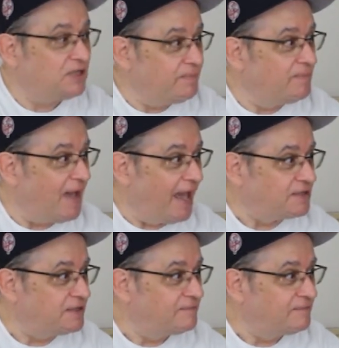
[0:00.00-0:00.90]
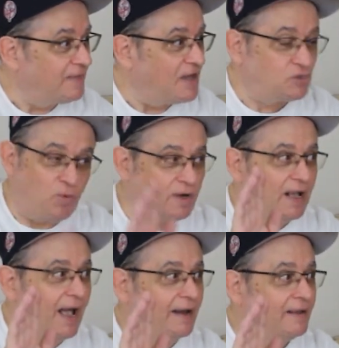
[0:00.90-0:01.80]
In sleeping bags. I swear to
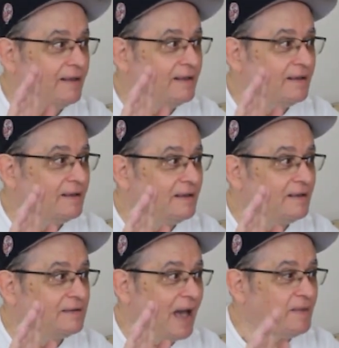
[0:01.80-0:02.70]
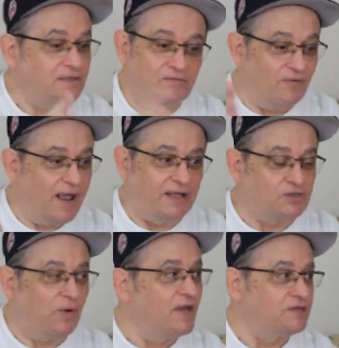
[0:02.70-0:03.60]
God. Tommy said, "Frank, it's
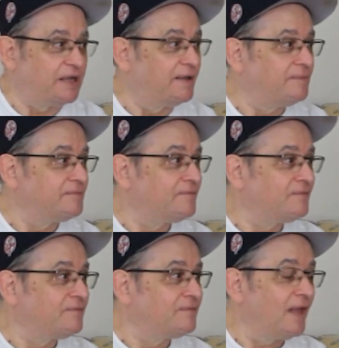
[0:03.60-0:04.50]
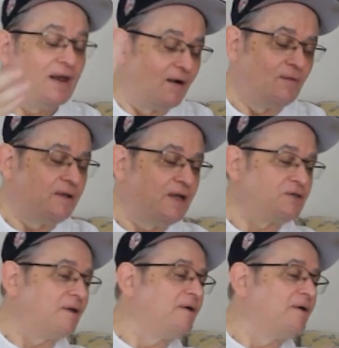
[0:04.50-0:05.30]
crazy." Frankie, yes, sir.